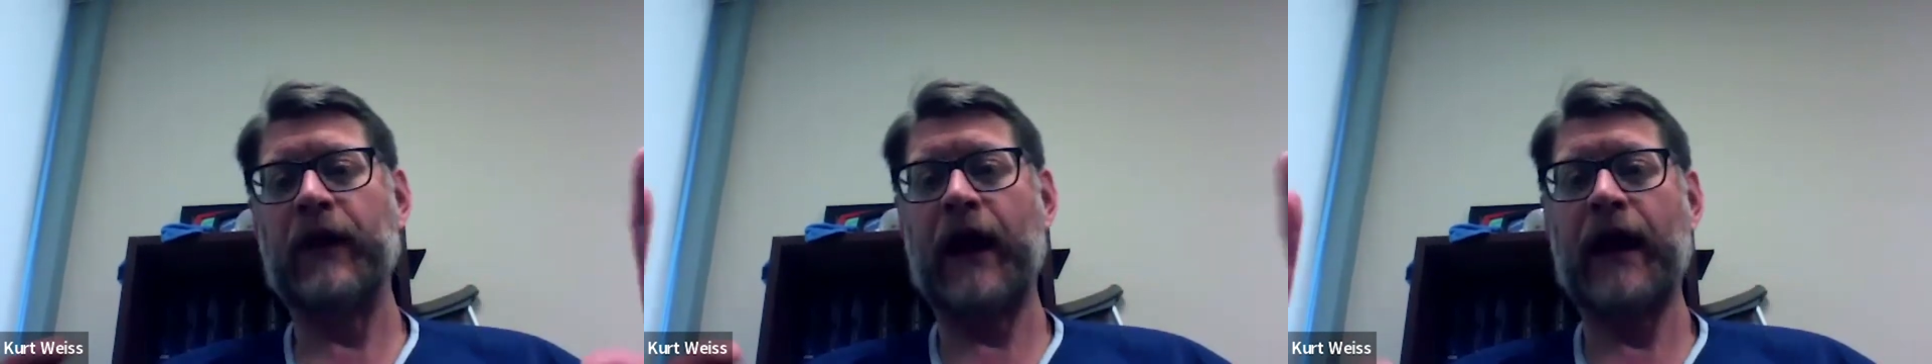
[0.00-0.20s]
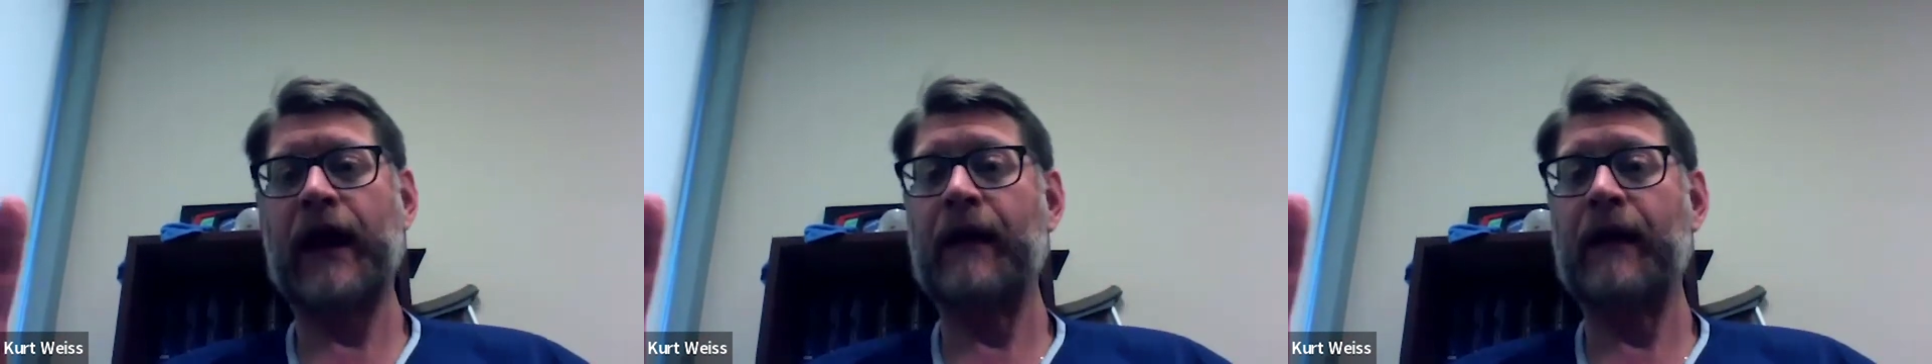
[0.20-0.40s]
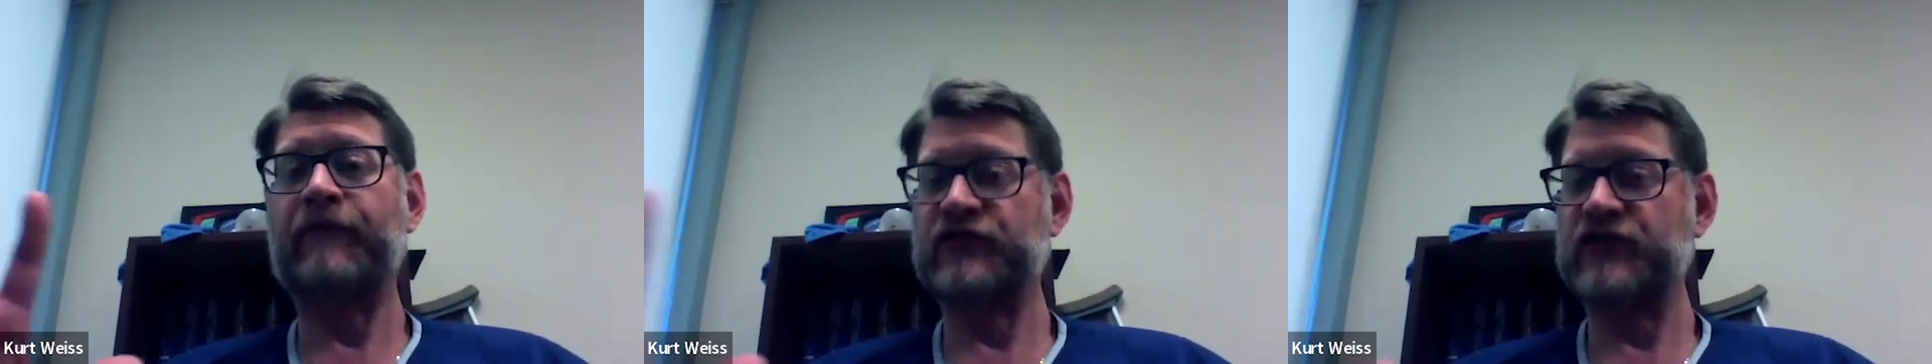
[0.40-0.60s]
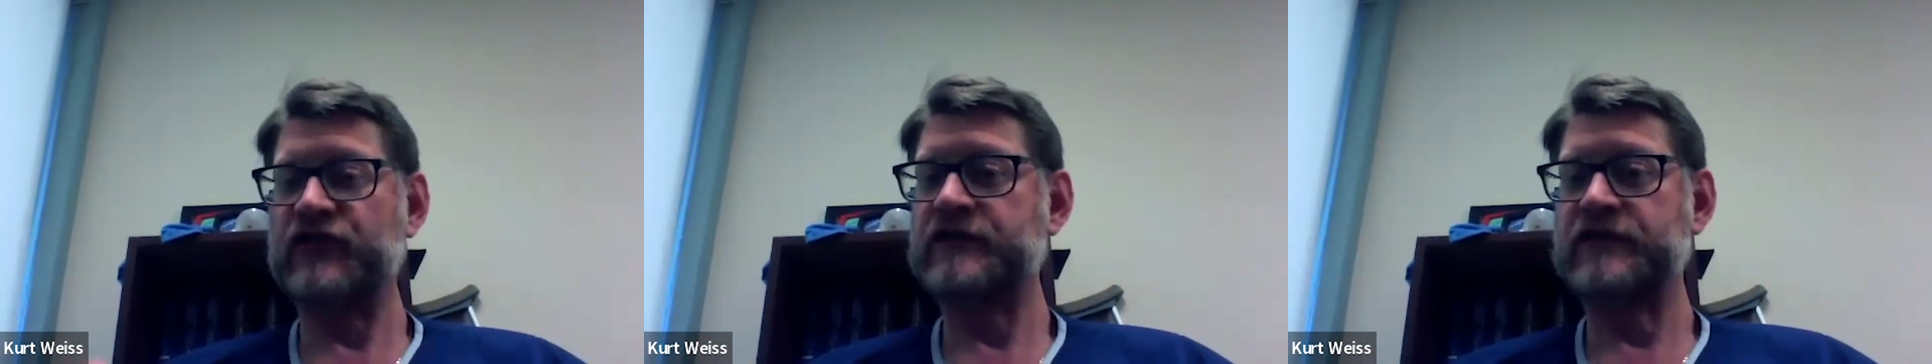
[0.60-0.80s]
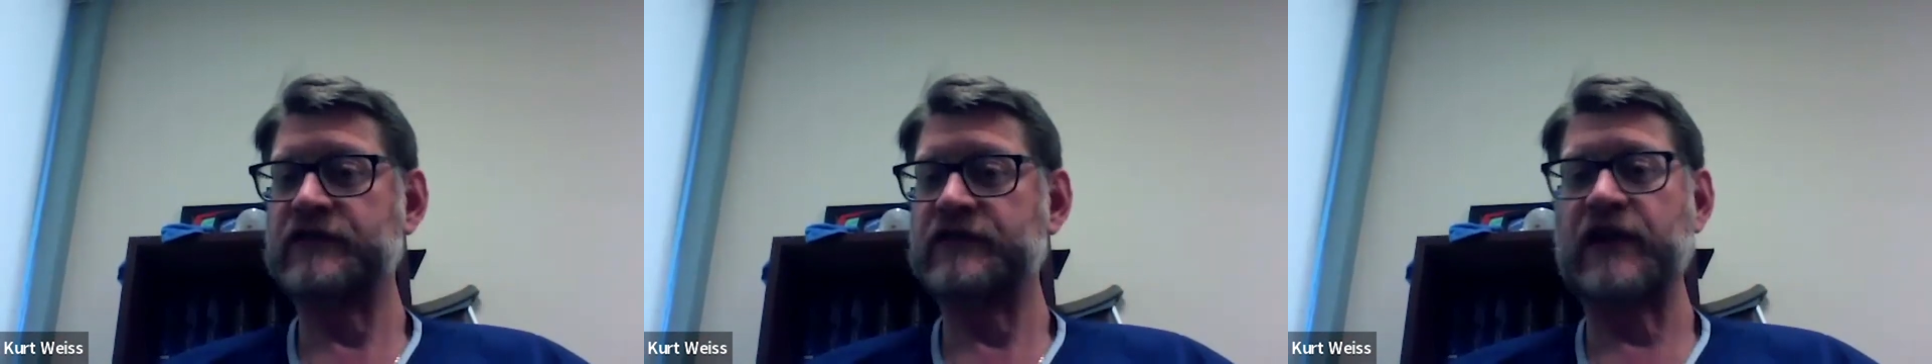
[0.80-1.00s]
but I am for
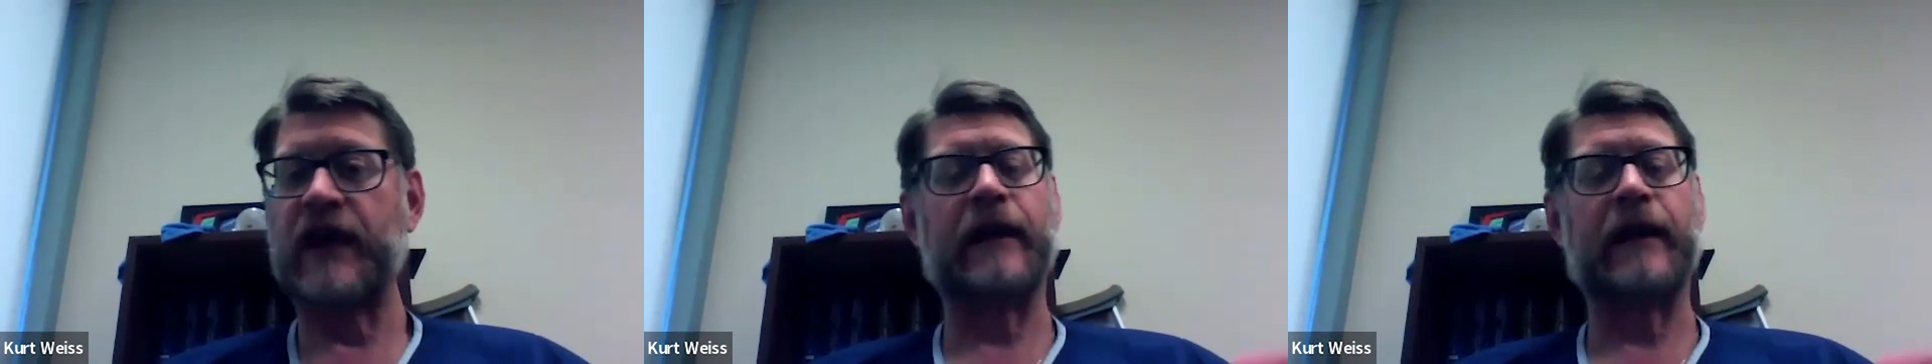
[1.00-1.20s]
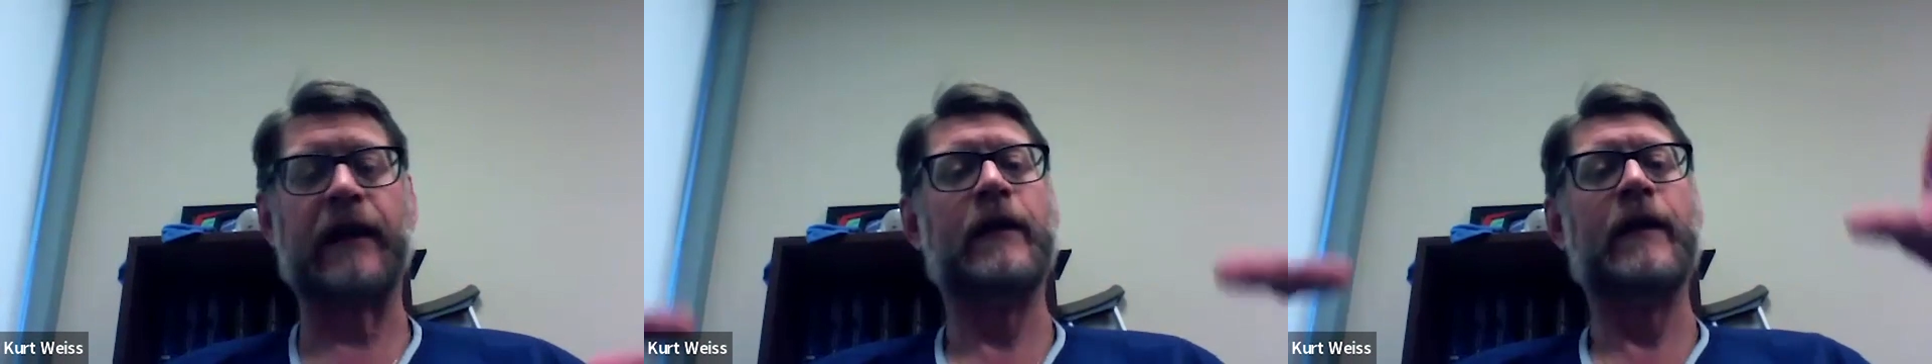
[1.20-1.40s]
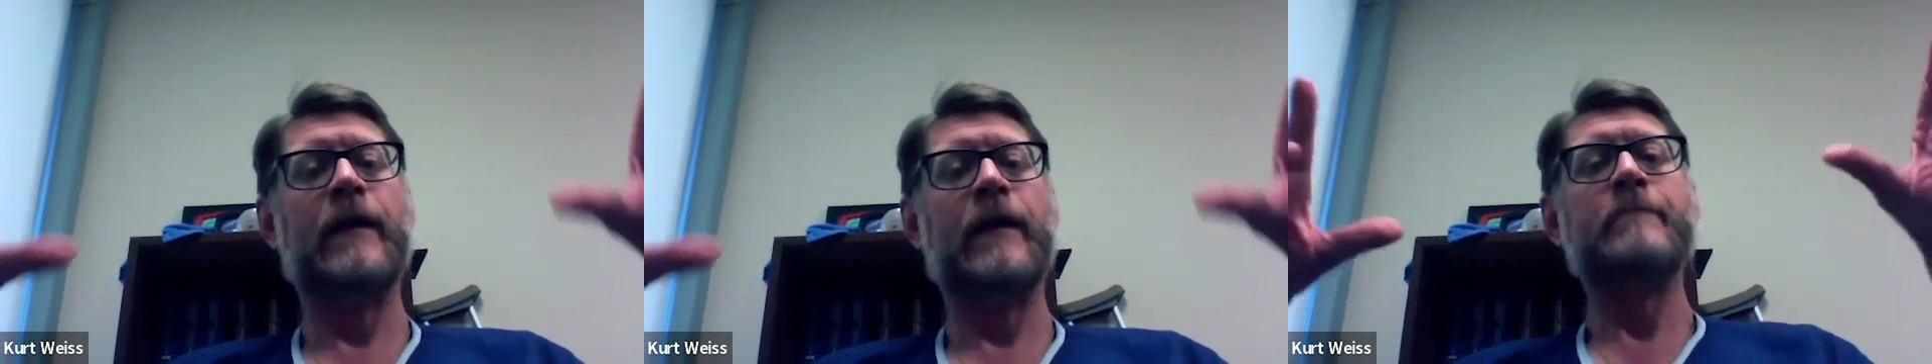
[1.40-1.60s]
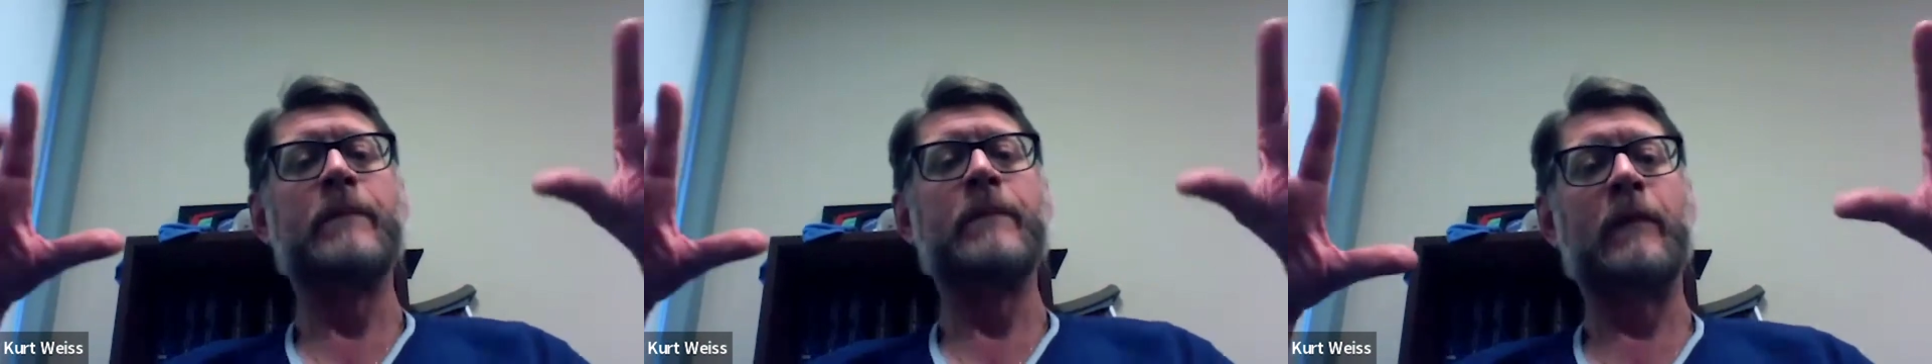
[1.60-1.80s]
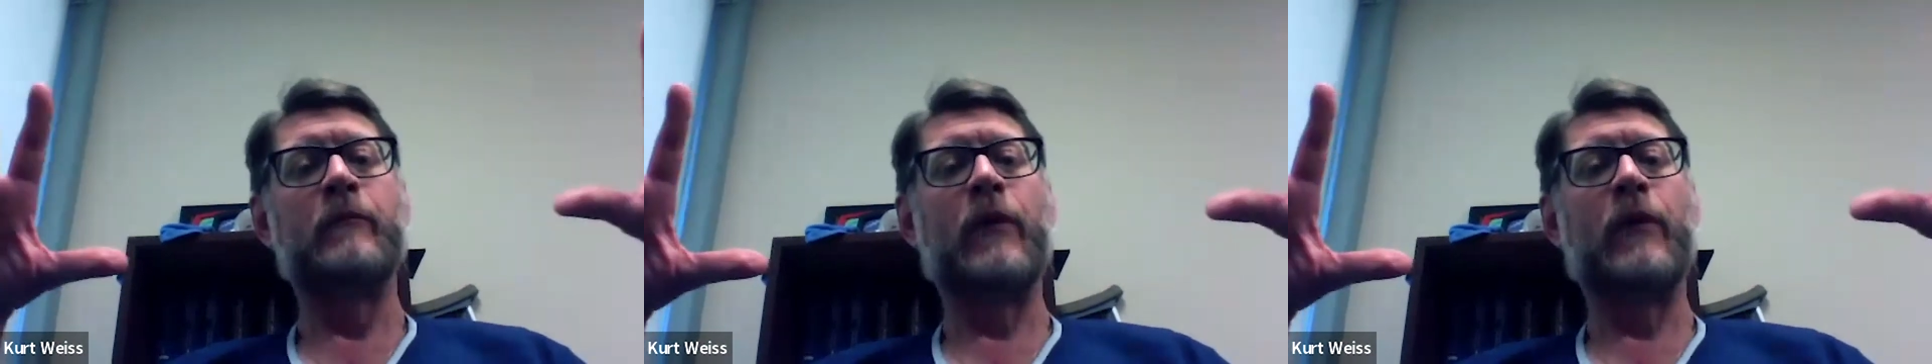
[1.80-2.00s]
just a second.
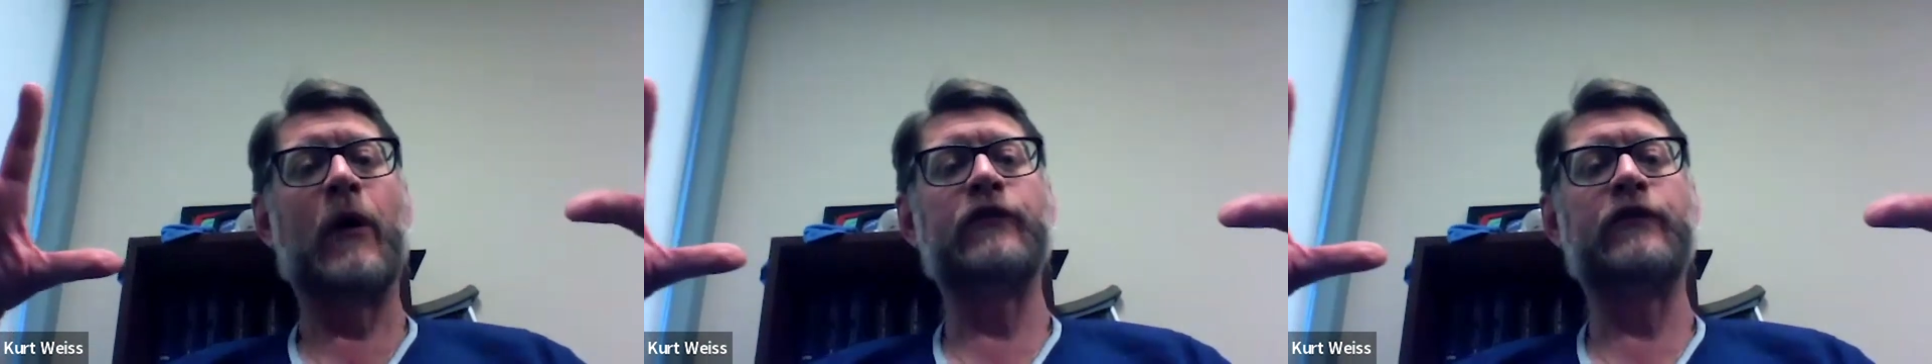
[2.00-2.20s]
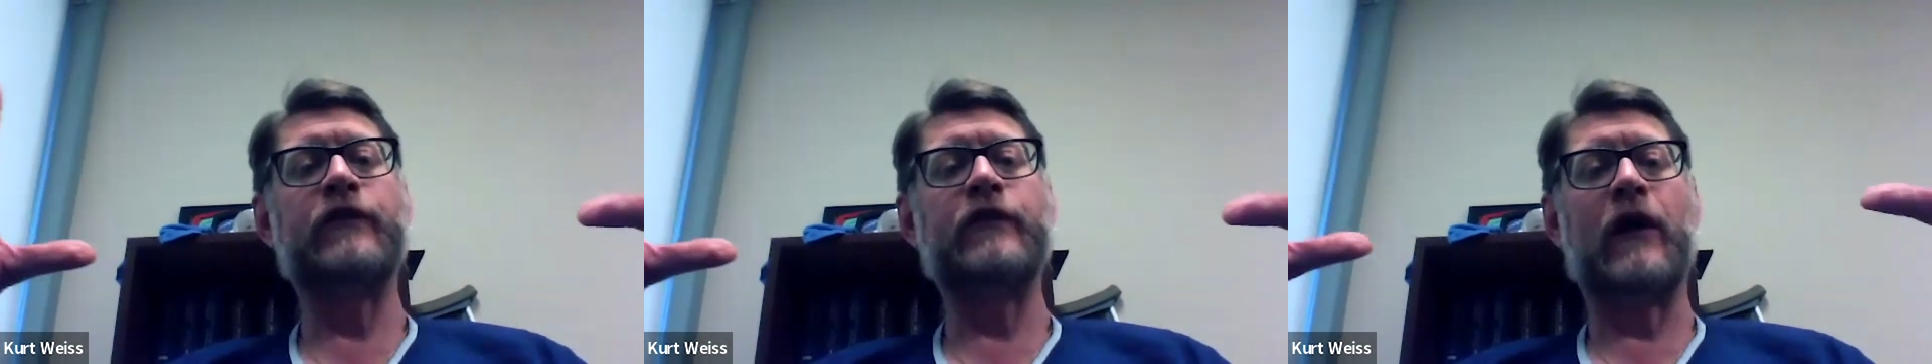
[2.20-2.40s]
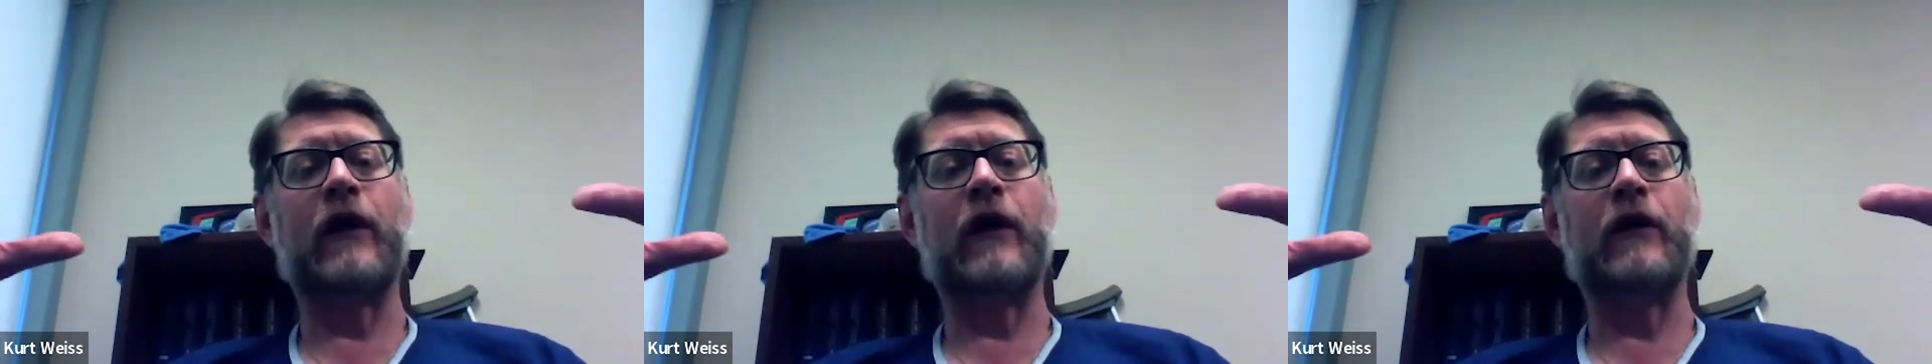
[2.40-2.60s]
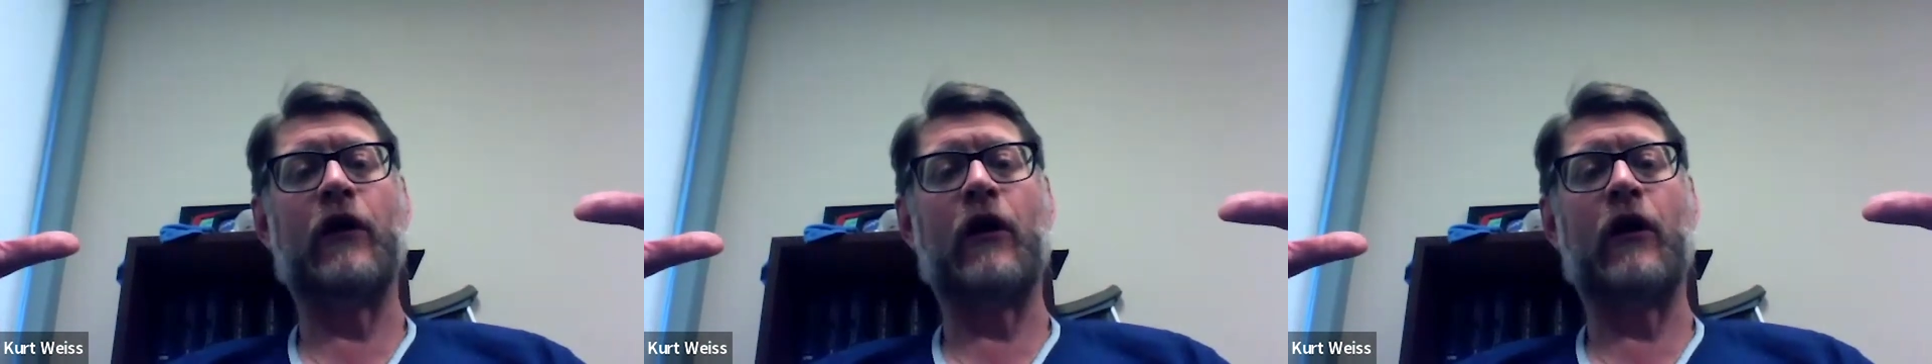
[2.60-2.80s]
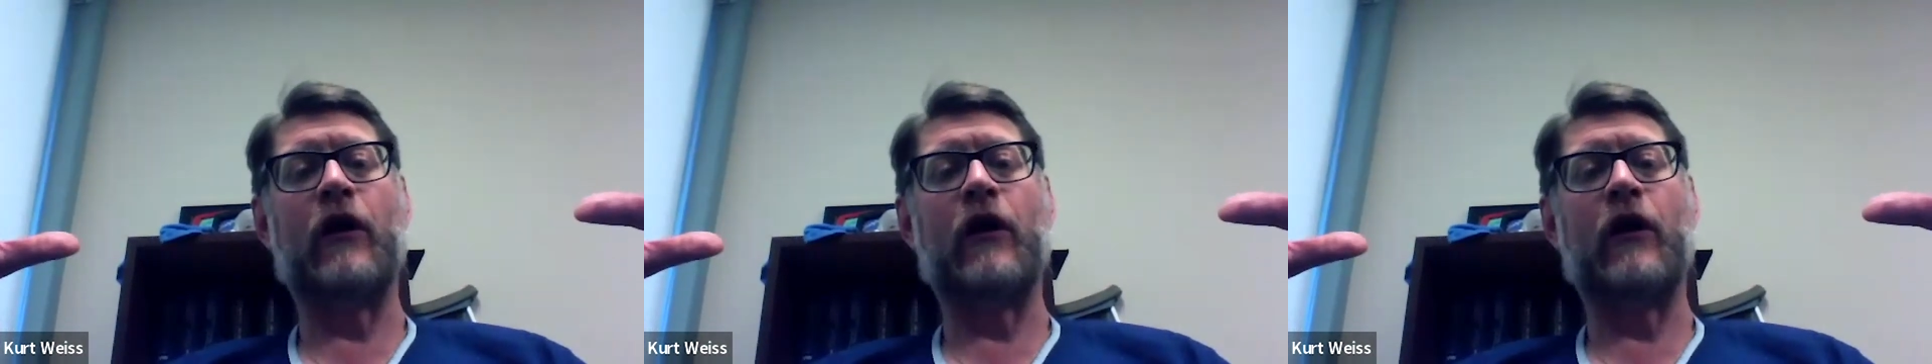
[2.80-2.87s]
Bone cells